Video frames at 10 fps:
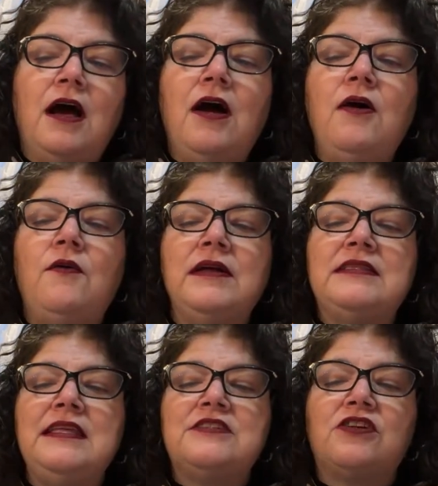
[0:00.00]
Oh,
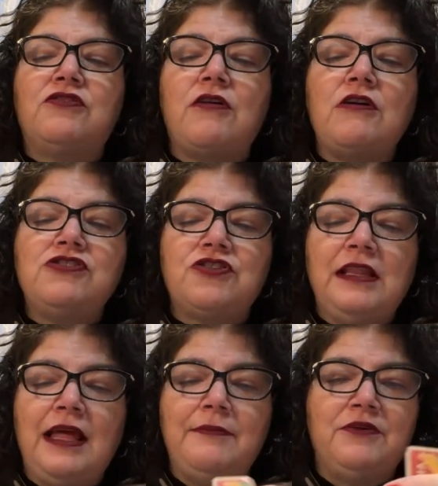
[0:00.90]
these are grocery
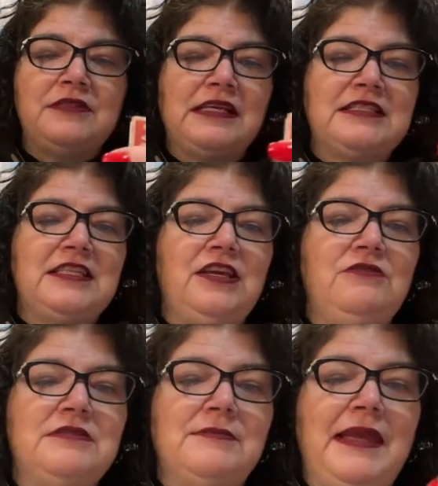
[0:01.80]
labels.
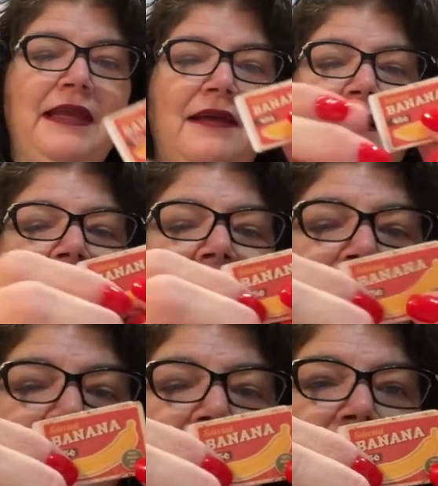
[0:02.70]
Excuse me.
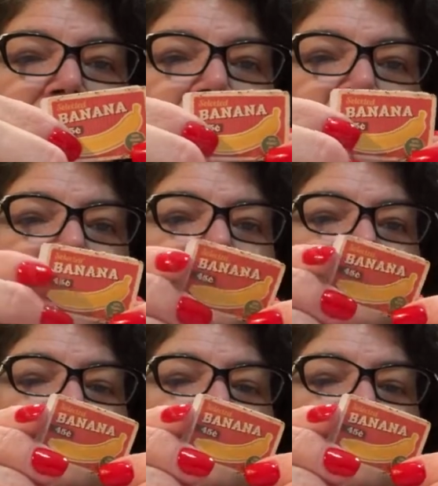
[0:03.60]
How cute are these?